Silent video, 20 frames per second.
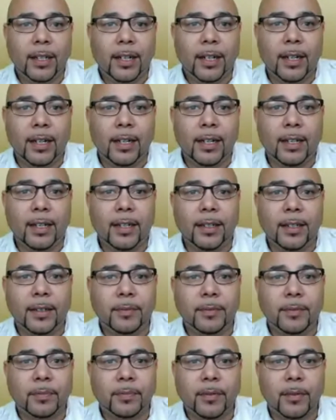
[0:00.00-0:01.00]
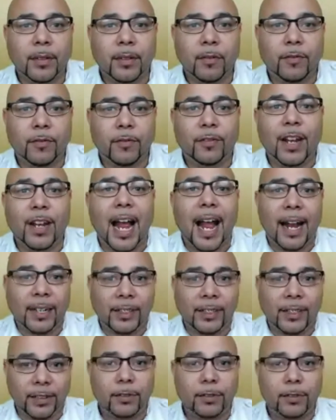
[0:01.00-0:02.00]
these are uh,
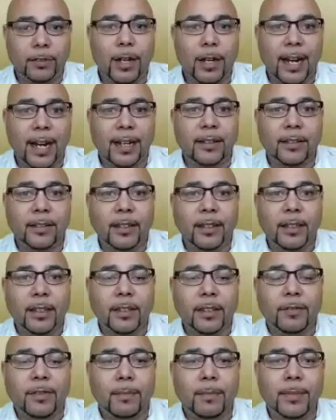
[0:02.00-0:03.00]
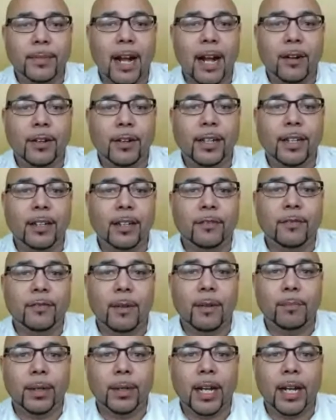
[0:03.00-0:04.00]
flags, right?
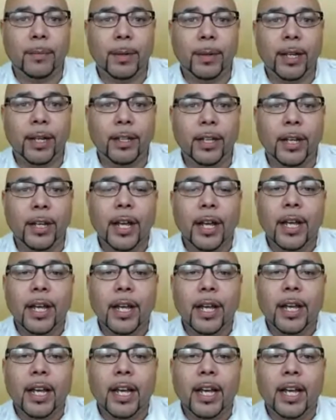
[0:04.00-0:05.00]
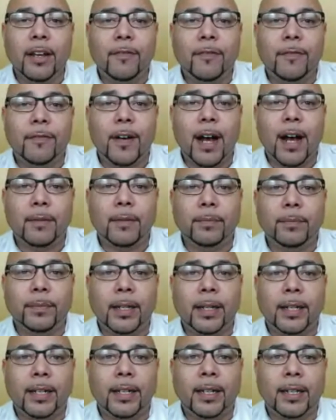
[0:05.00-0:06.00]
If I'm doubting, if I'm blaming,
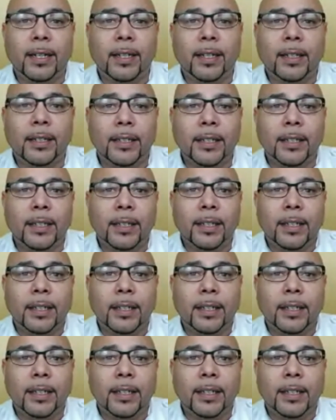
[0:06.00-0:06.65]
if I'm,